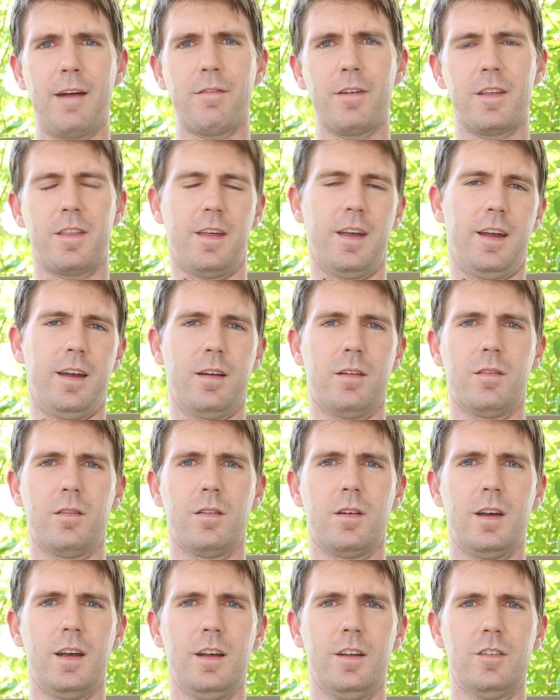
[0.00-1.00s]
everything
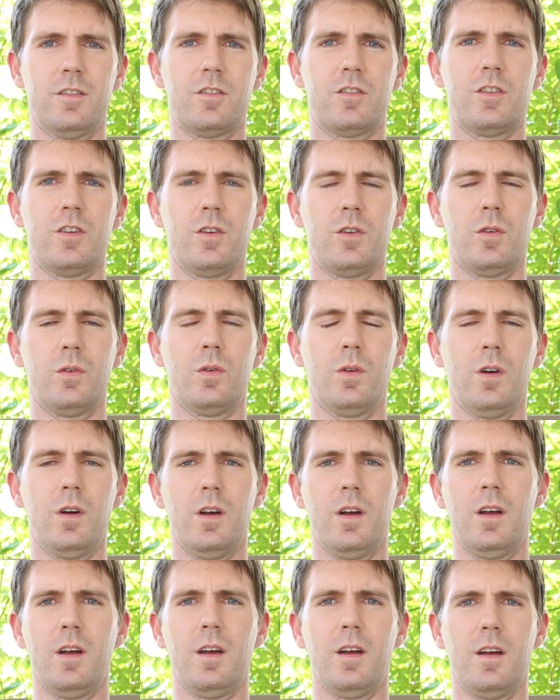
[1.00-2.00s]
is
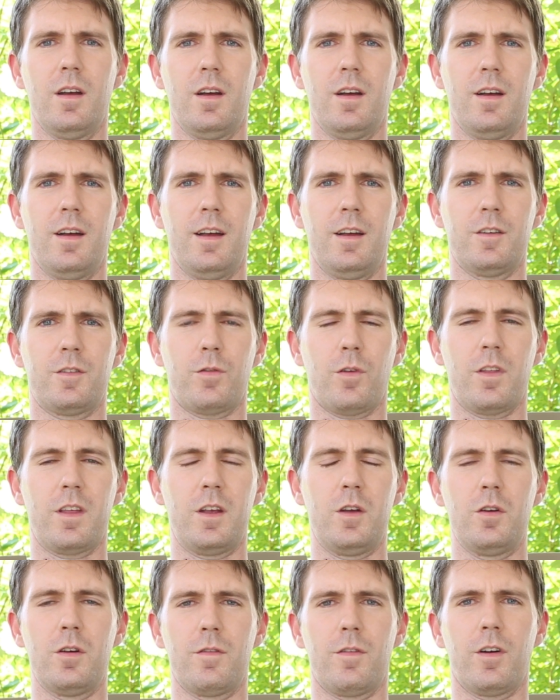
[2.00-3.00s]
for
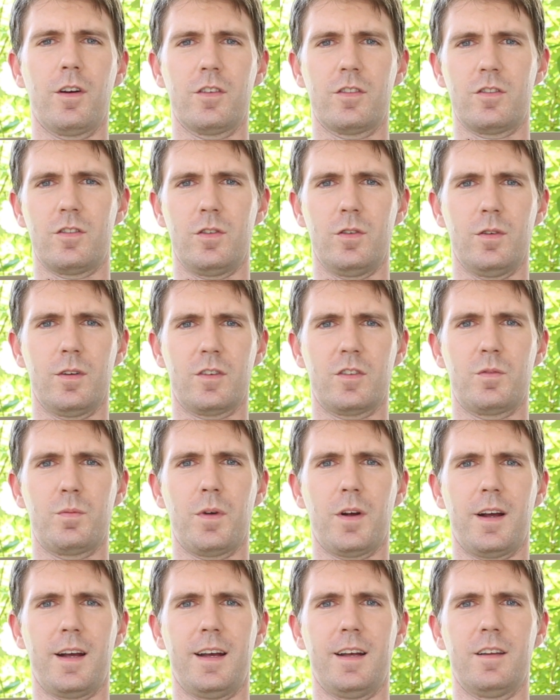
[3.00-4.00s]
the universe to
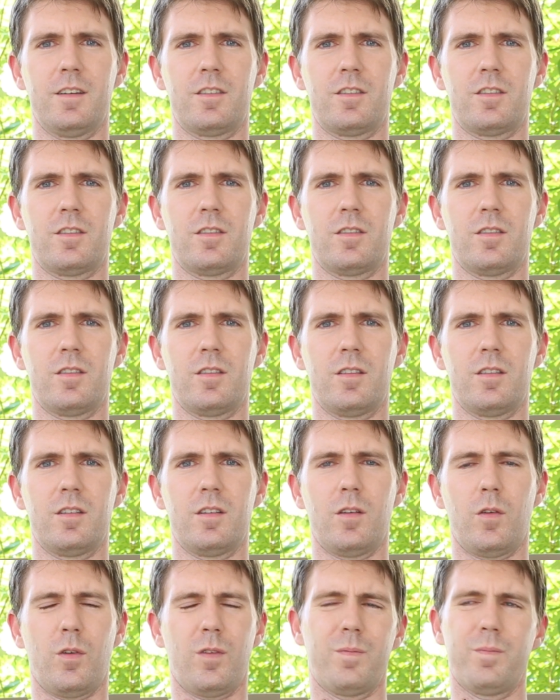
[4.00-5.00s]
experience,
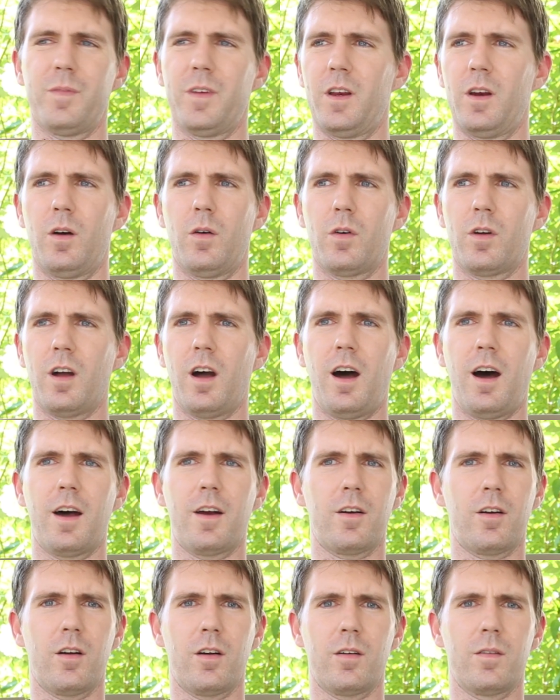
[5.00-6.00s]
or, you know,
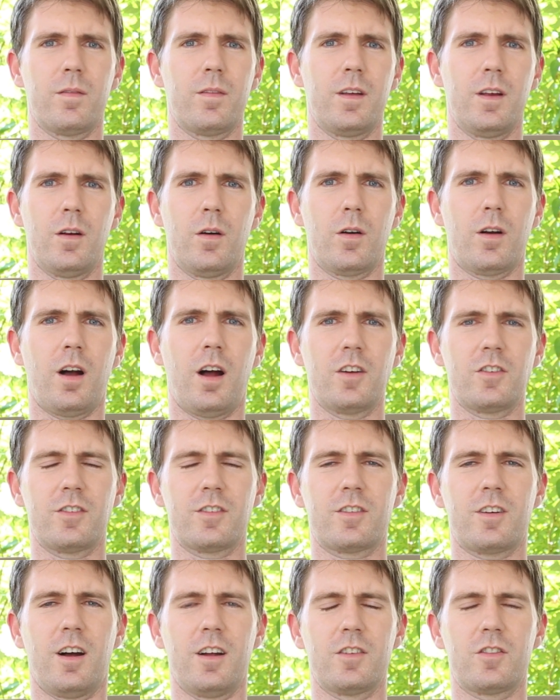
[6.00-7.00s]
God, or, you know,
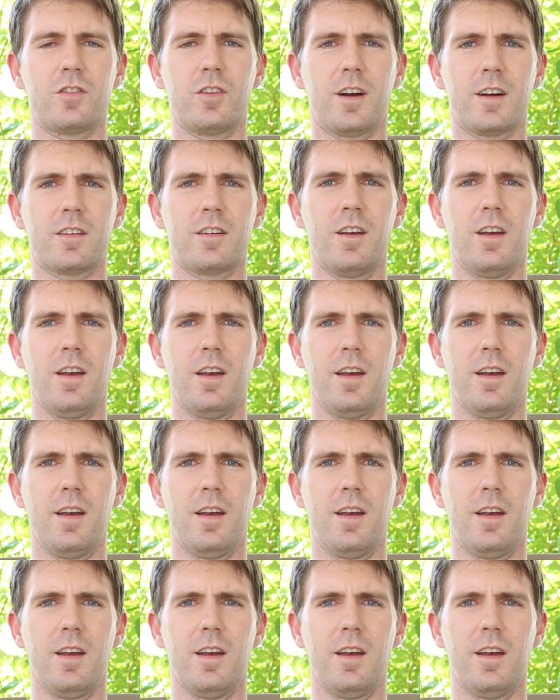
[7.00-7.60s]
conscious construct,